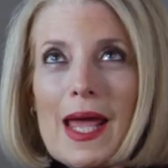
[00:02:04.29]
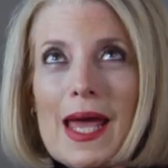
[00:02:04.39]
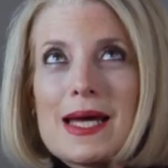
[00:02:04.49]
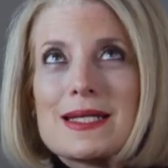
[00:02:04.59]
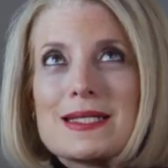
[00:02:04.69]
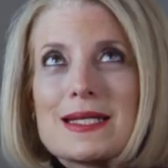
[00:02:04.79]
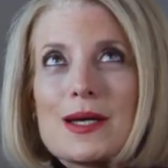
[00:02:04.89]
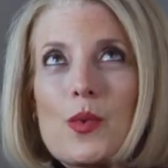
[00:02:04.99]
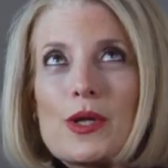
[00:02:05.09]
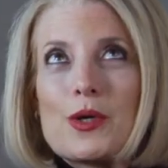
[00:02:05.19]
And
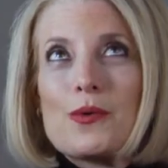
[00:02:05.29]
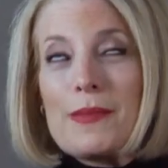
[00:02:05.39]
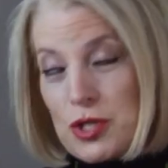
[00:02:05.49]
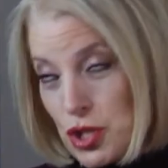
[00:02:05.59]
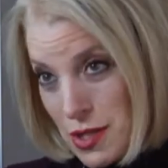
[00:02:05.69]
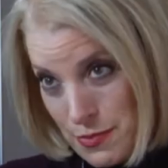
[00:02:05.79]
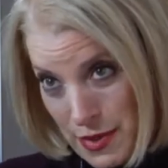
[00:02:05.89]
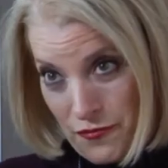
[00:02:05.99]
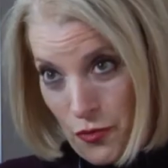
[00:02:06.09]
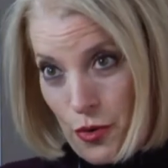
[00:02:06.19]
when you mentioned
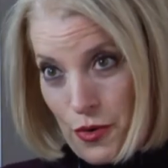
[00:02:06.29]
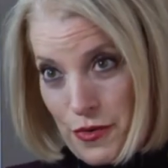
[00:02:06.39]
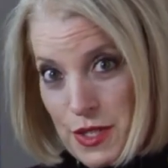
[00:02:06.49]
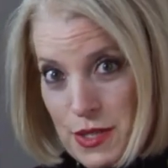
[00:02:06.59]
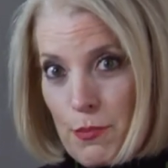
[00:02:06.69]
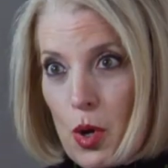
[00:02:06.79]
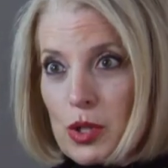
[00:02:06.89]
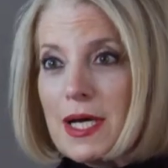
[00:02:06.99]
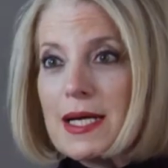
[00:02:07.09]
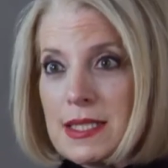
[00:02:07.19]
before this
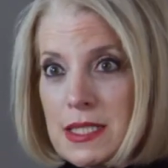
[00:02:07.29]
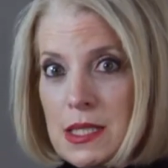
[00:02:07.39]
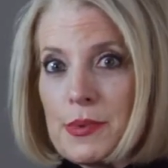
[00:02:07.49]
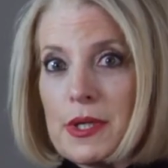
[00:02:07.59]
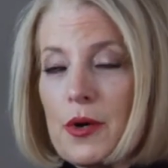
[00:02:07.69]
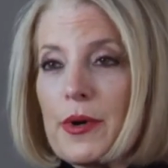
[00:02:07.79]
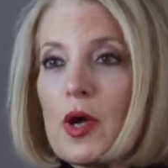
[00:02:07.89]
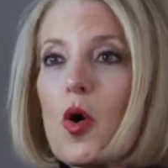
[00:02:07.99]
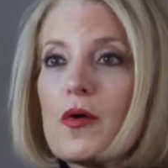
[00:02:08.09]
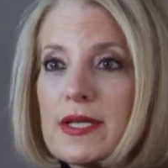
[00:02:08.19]
multidisciplinary,
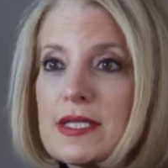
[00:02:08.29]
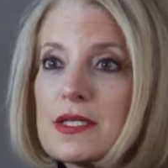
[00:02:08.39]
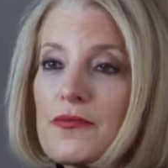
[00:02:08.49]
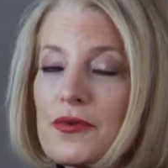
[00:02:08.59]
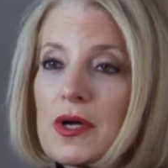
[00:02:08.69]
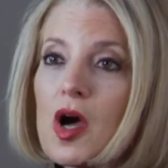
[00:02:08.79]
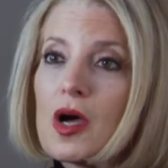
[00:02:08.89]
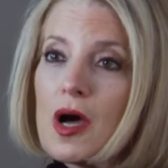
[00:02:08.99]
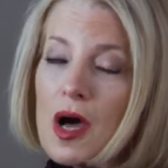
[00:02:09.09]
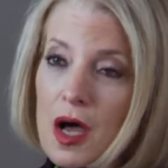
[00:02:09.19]
all these different
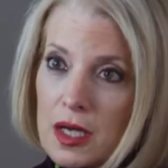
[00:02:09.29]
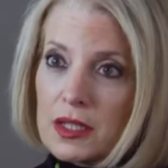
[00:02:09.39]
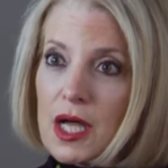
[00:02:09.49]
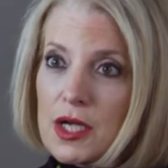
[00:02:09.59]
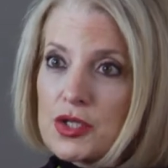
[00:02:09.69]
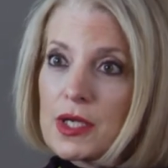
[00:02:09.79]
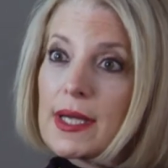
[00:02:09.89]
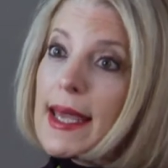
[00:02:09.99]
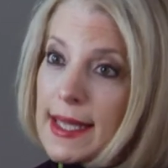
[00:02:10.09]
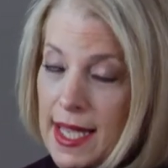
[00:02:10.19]
oncologic
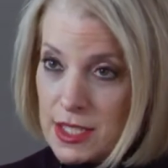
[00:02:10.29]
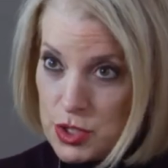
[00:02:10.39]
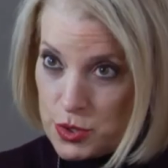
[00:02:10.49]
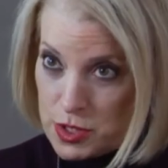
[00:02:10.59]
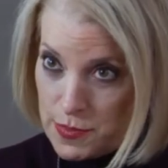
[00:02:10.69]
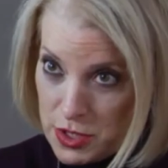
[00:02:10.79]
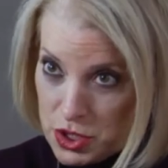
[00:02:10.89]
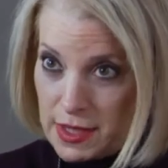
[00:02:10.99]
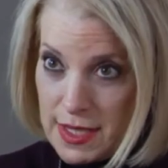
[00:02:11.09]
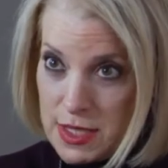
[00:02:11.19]
cancer
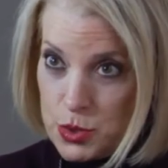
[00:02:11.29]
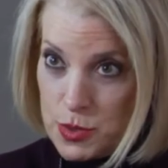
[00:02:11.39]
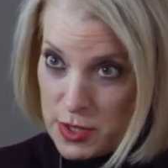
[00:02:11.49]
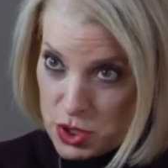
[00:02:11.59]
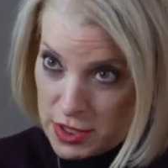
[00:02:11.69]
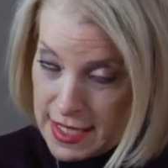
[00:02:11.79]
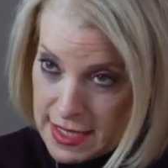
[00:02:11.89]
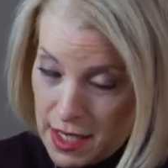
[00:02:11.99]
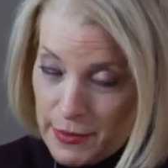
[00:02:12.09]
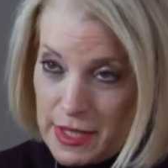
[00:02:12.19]
specialists or specialties
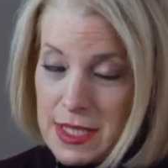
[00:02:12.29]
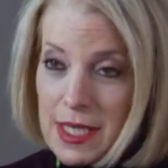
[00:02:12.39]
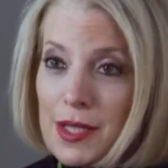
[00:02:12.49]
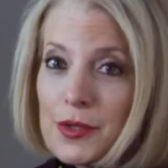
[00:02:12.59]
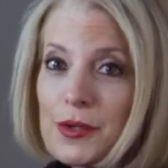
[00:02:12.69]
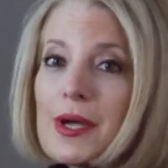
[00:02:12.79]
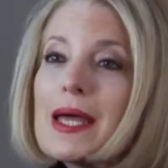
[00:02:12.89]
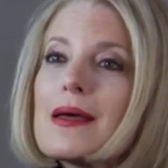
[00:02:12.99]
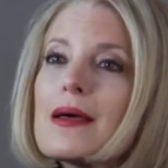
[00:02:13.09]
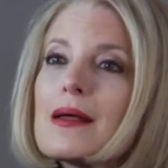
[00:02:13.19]
coming together,
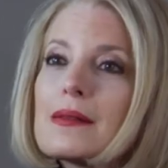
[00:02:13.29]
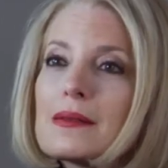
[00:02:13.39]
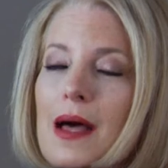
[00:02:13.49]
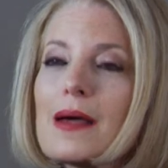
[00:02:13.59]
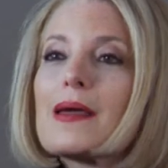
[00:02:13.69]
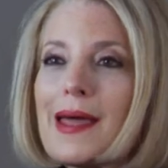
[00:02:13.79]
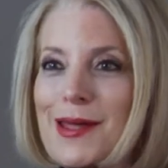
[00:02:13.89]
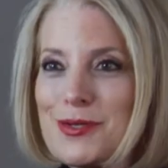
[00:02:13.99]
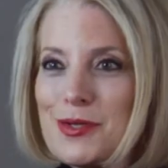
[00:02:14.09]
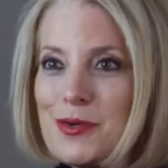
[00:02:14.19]
lung
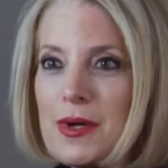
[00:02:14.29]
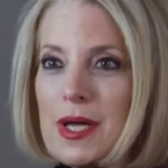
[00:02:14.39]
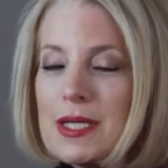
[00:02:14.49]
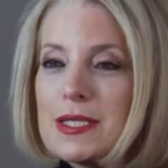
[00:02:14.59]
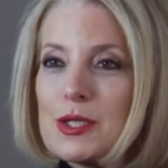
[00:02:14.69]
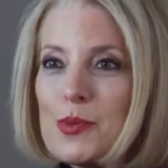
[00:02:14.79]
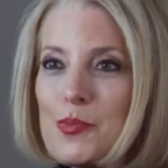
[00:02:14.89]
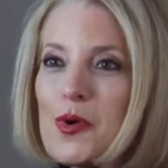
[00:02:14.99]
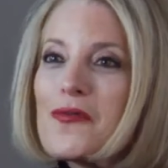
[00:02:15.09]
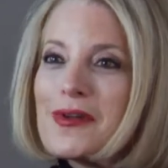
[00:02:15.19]
cancer is such a
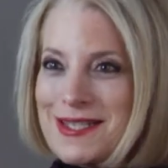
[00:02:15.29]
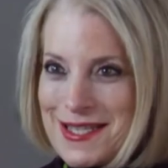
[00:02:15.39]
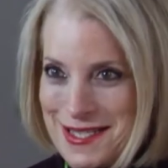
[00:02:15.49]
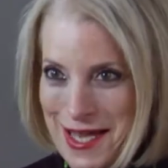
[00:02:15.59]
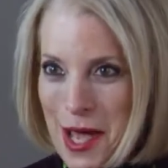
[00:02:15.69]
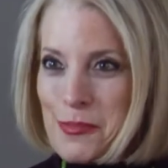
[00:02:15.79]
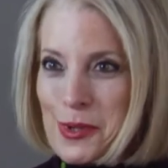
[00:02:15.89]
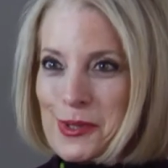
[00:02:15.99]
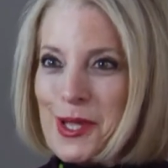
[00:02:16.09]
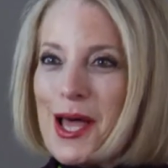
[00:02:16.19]
perfect
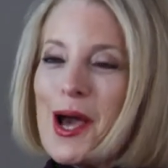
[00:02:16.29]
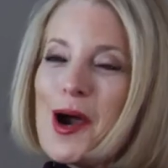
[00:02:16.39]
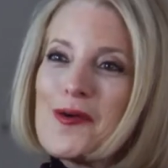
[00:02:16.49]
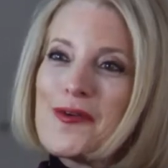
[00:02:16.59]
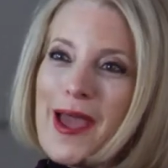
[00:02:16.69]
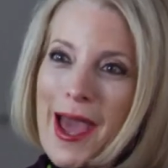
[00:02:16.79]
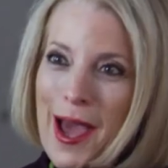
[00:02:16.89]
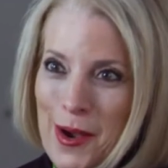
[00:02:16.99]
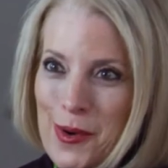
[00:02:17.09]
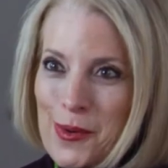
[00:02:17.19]
example of
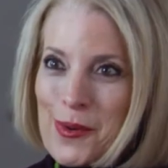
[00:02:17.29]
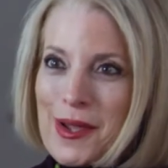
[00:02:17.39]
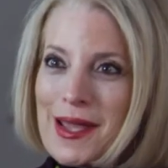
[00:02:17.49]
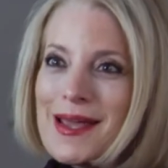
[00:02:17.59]
how